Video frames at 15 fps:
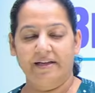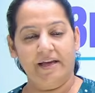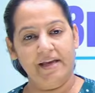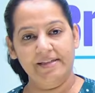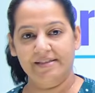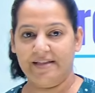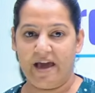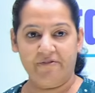
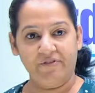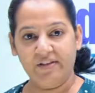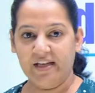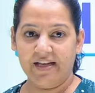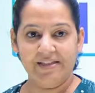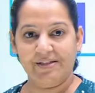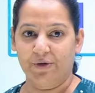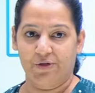Is everything
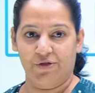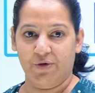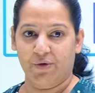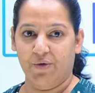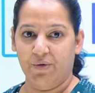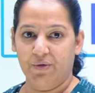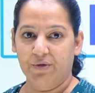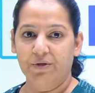is good to
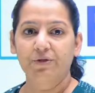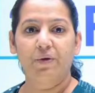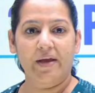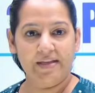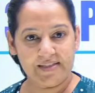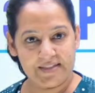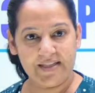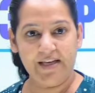go? You
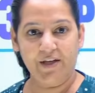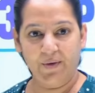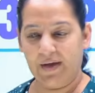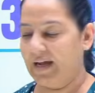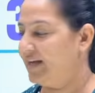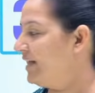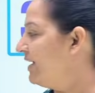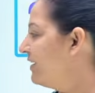can see, you
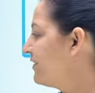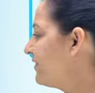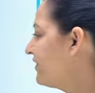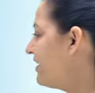can hear.